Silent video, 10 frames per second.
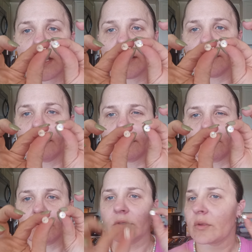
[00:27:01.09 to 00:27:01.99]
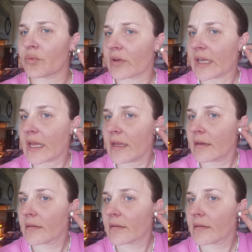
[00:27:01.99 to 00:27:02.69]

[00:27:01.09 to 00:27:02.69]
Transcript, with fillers: I thought they were really pretty.